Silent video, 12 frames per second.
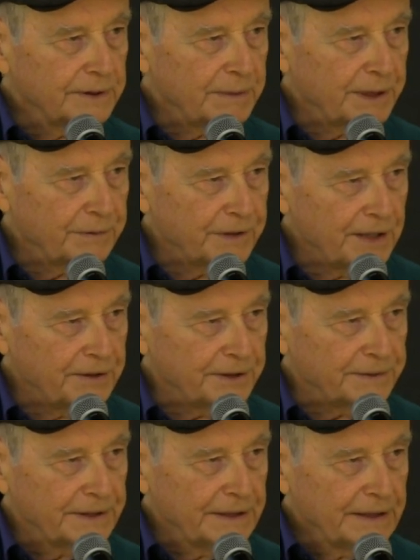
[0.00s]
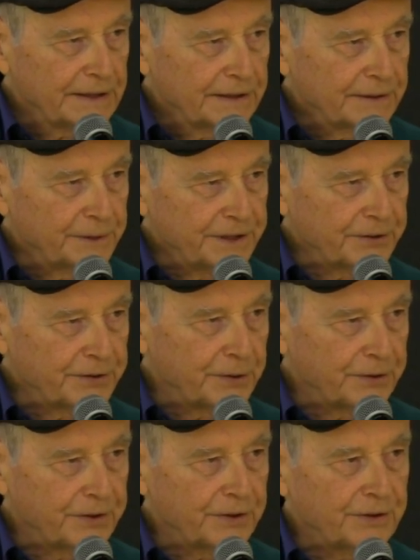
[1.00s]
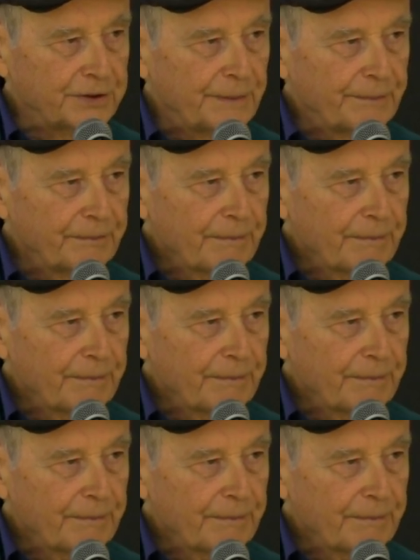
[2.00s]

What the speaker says: the month of January, the winter solstice.